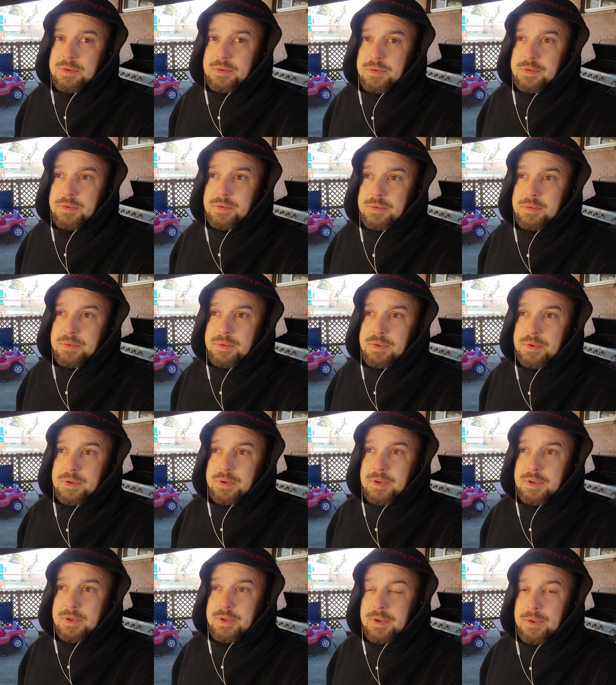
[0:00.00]

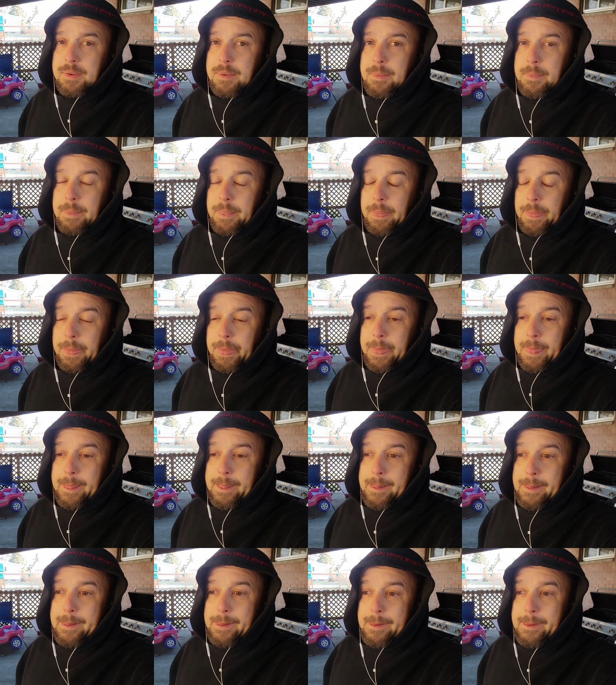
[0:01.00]

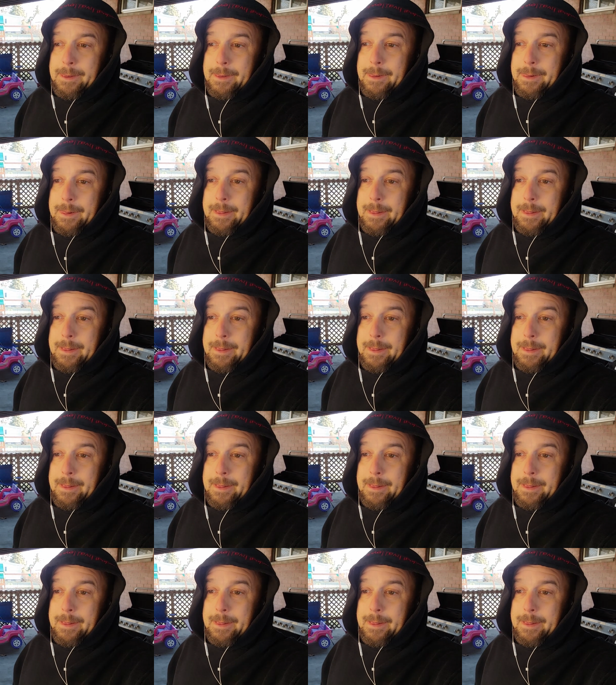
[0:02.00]
(no one is talking)